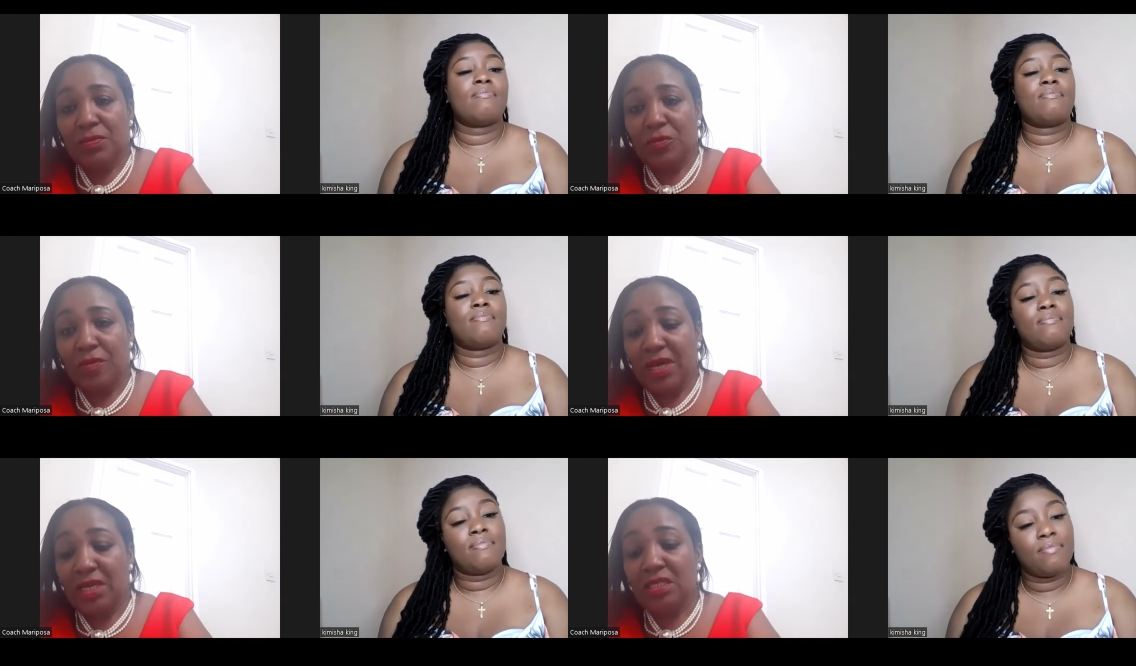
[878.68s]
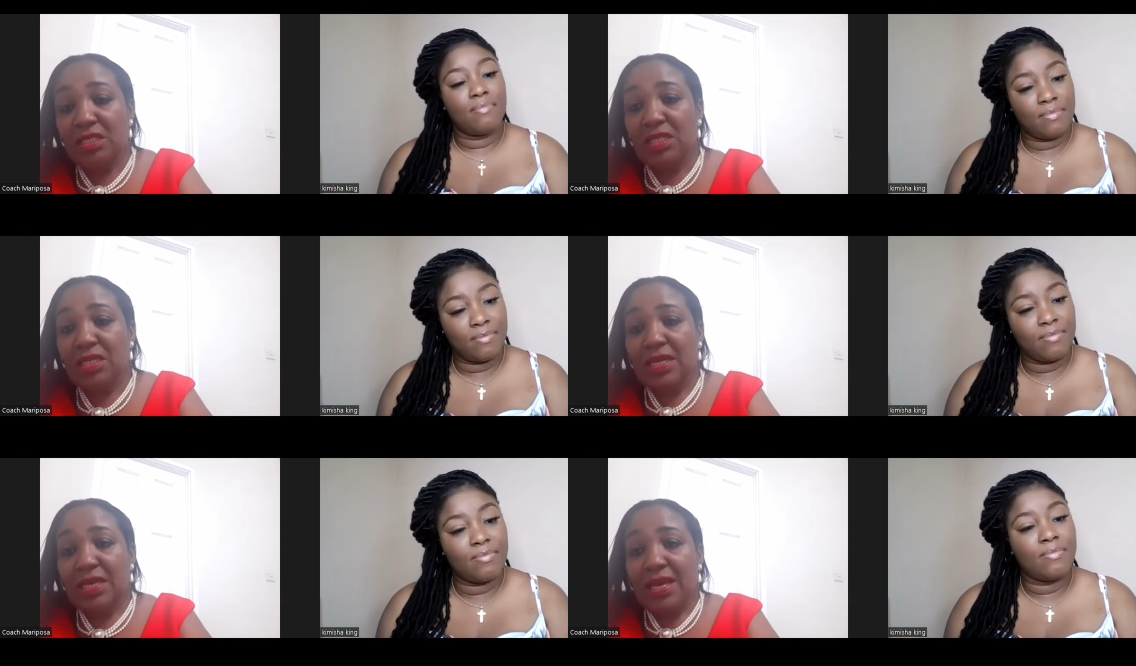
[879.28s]
Speaker 1: Right?
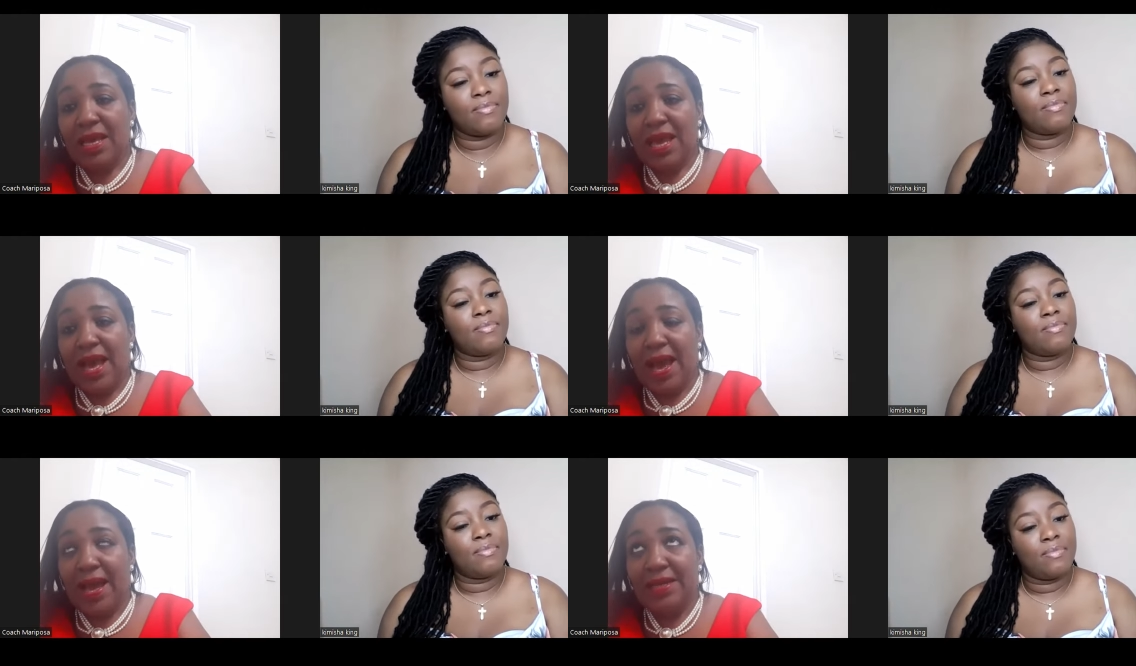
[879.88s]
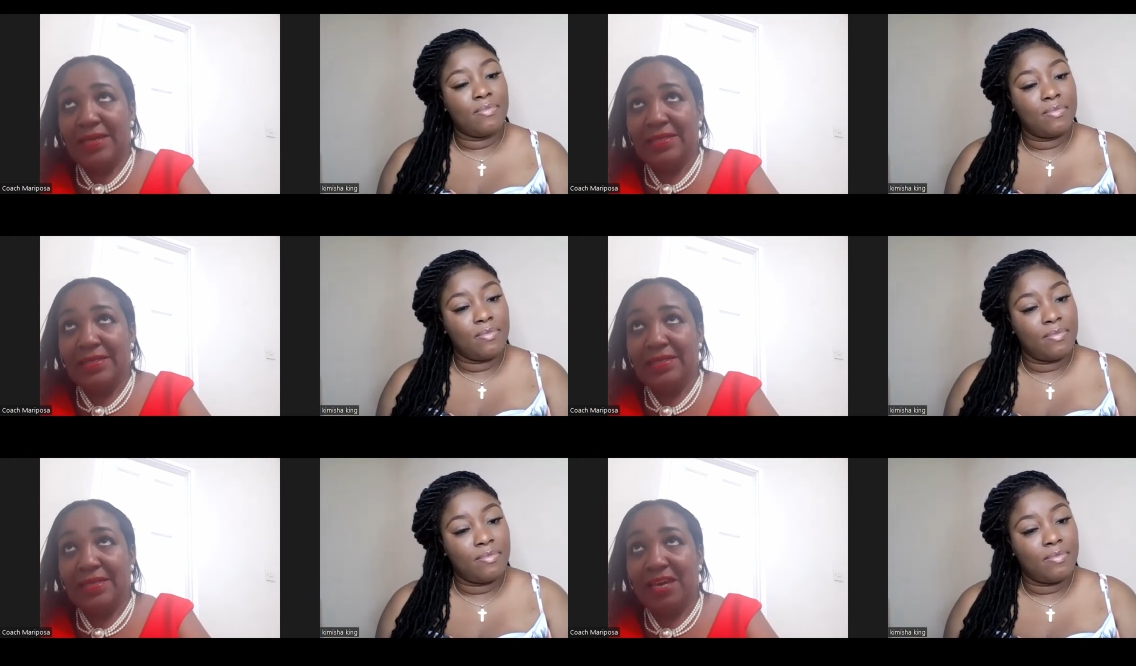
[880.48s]
Mm-hmm.
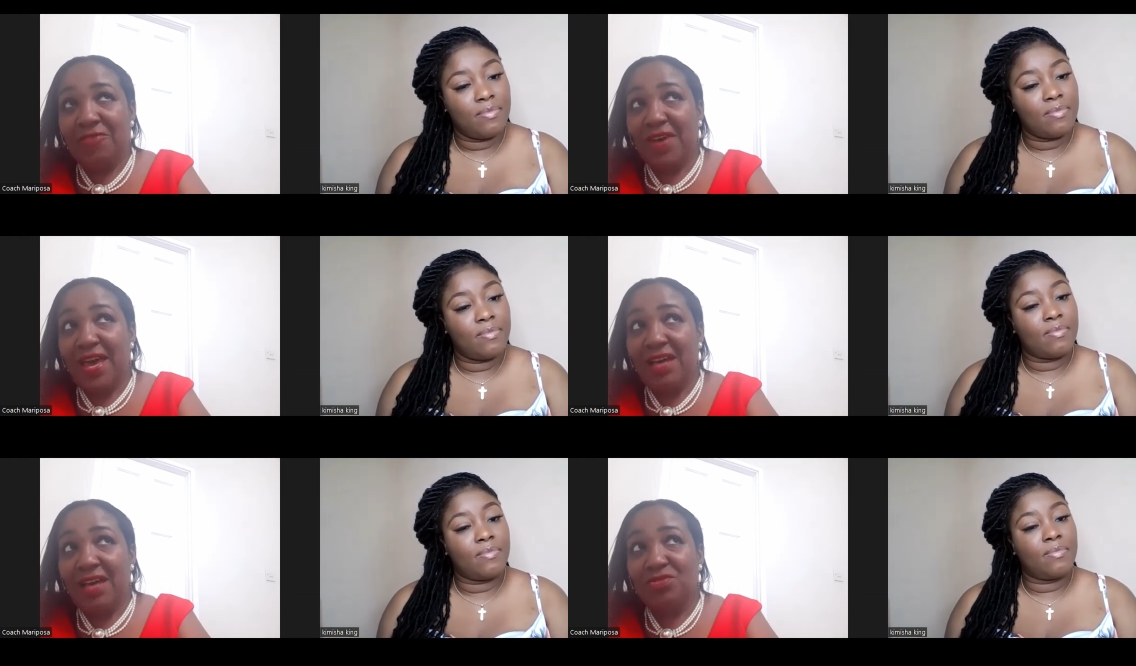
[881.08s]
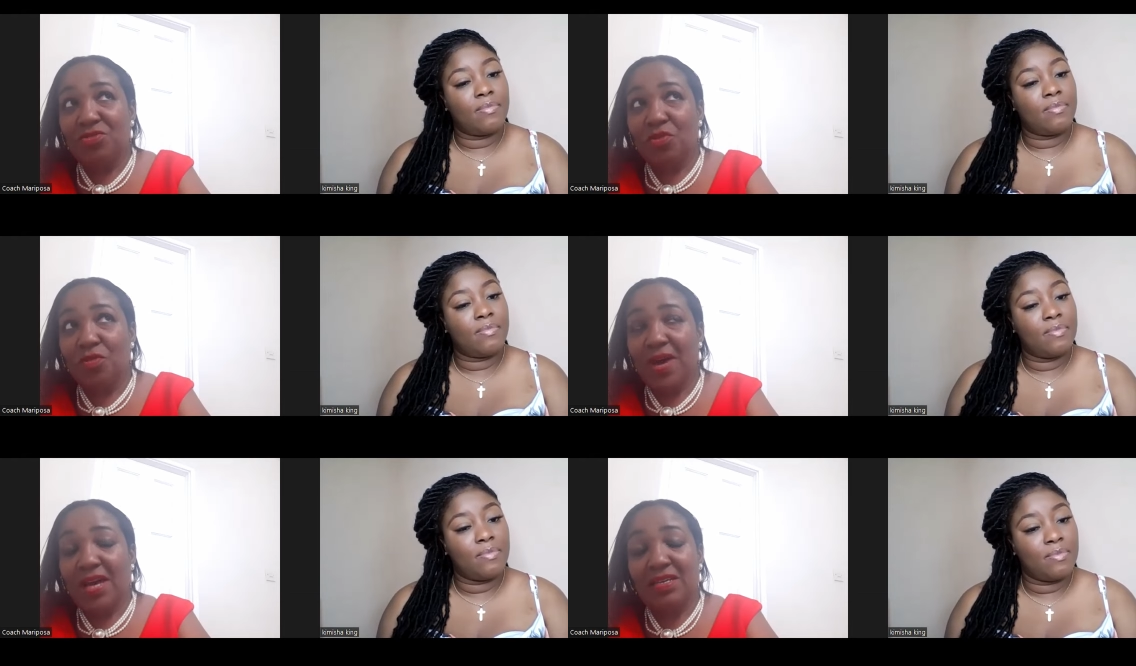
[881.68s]
And if I had to
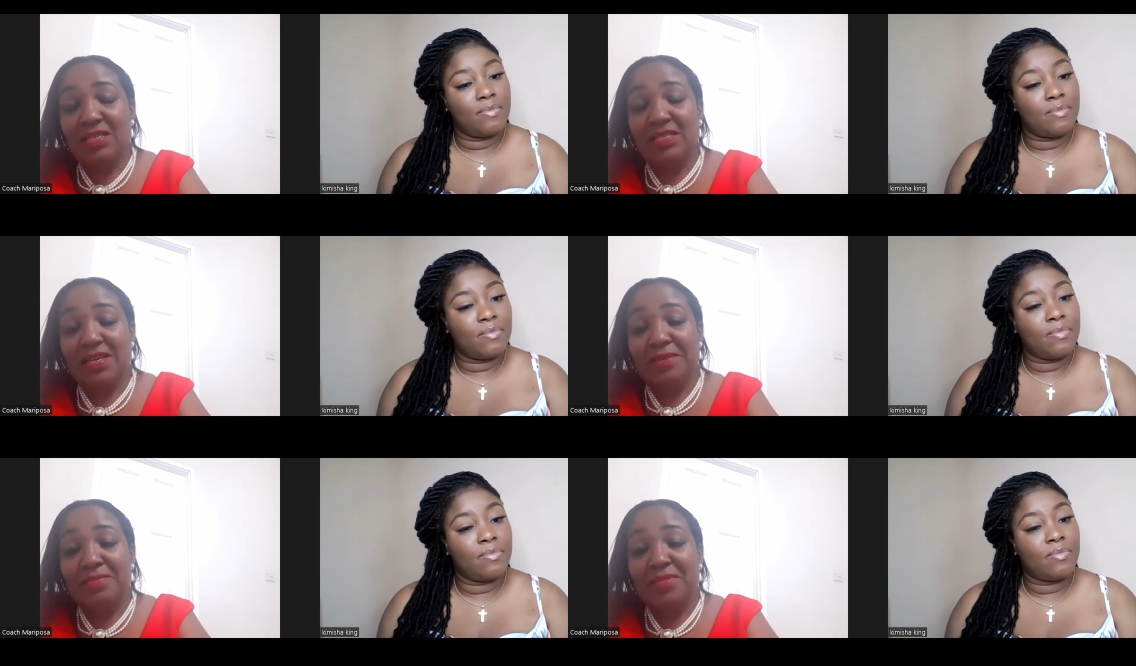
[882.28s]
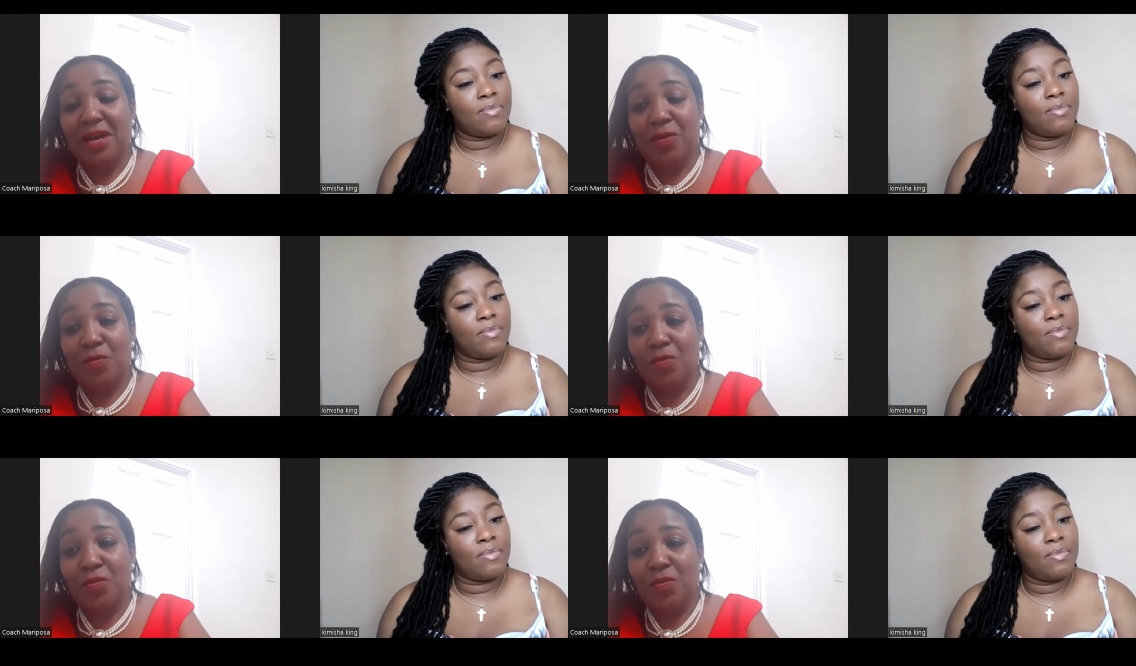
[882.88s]
go back in time now,